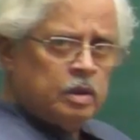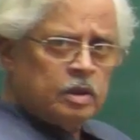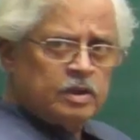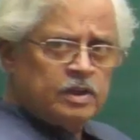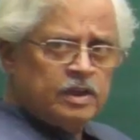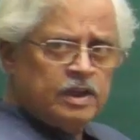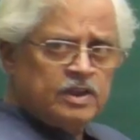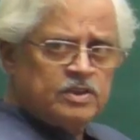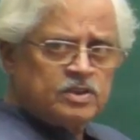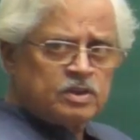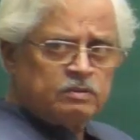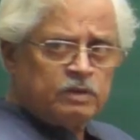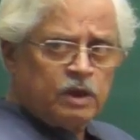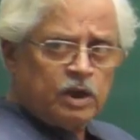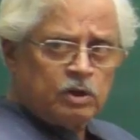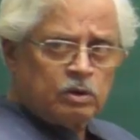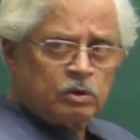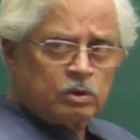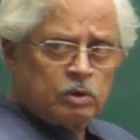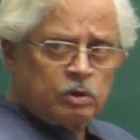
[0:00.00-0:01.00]
Release of
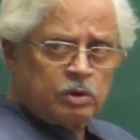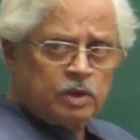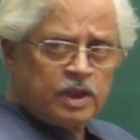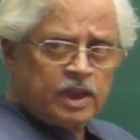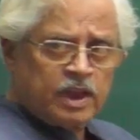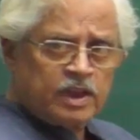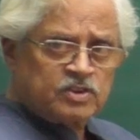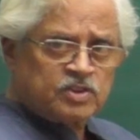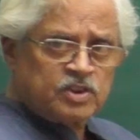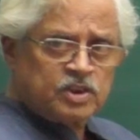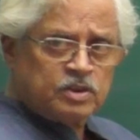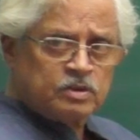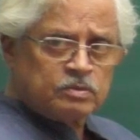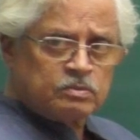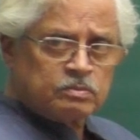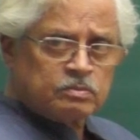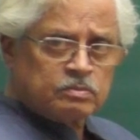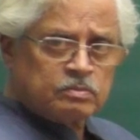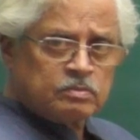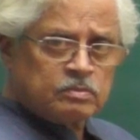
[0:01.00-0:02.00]
hydrochloric acid
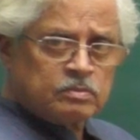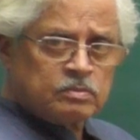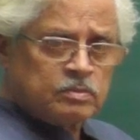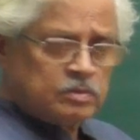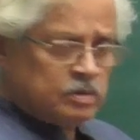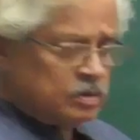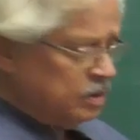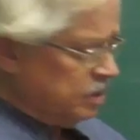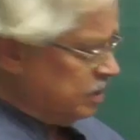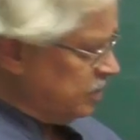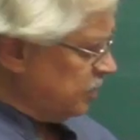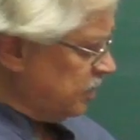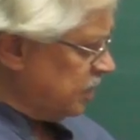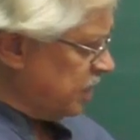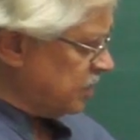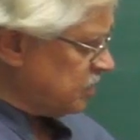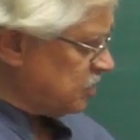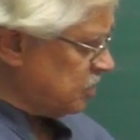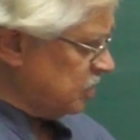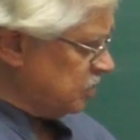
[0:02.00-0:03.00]
in the
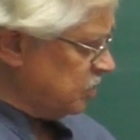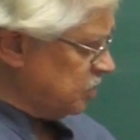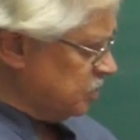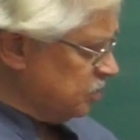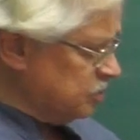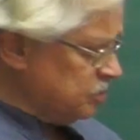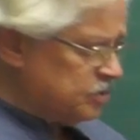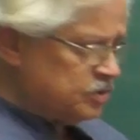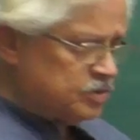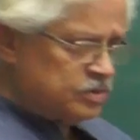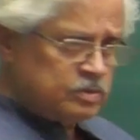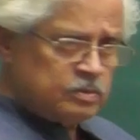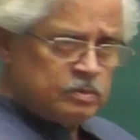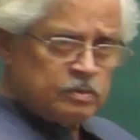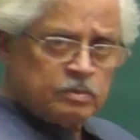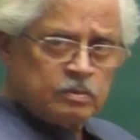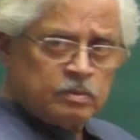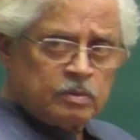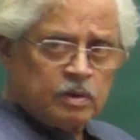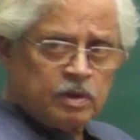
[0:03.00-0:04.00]
gastric juice
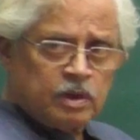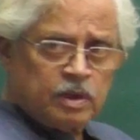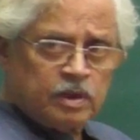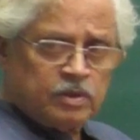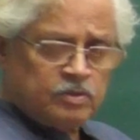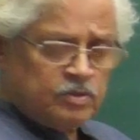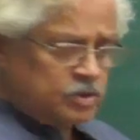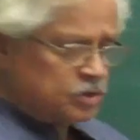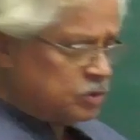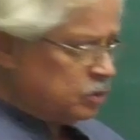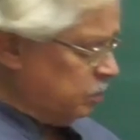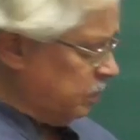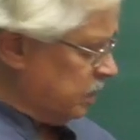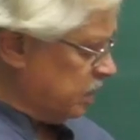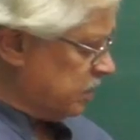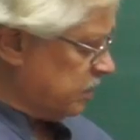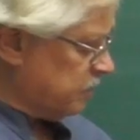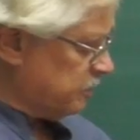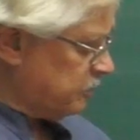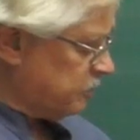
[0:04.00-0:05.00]
in the
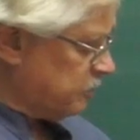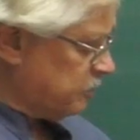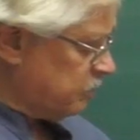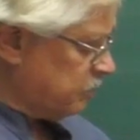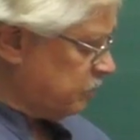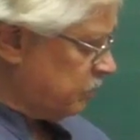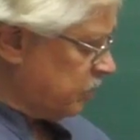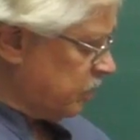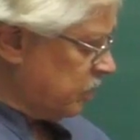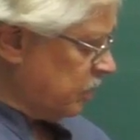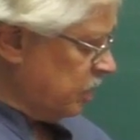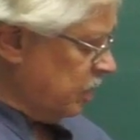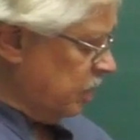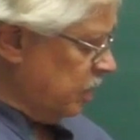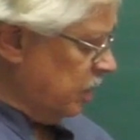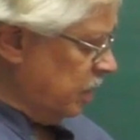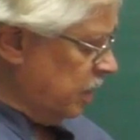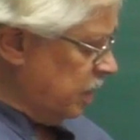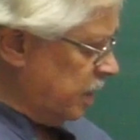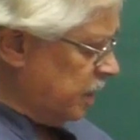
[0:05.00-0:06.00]
stomach,
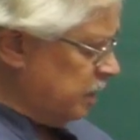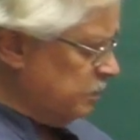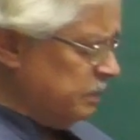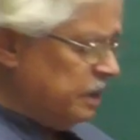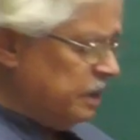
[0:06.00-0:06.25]
and